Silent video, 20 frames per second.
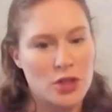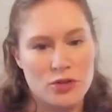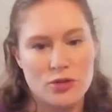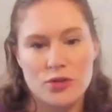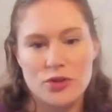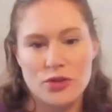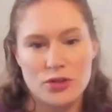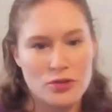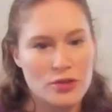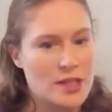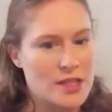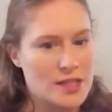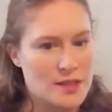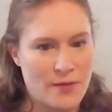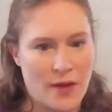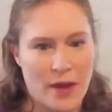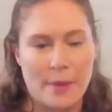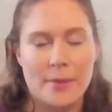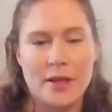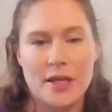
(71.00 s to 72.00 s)
students,
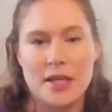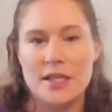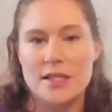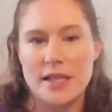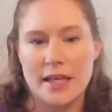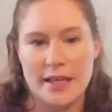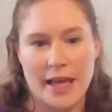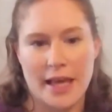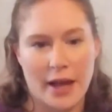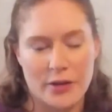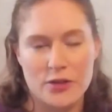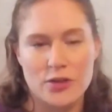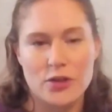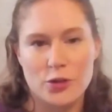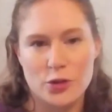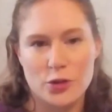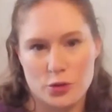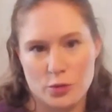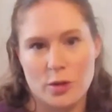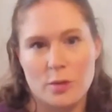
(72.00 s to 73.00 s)
families, and
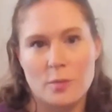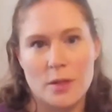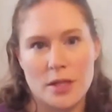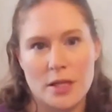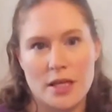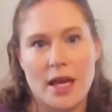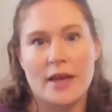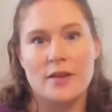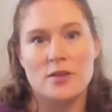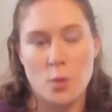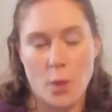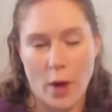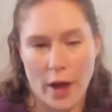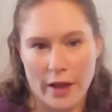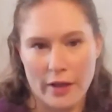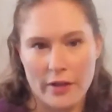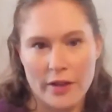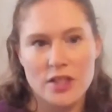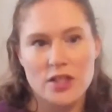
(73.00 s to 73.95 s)
counselors would be as well.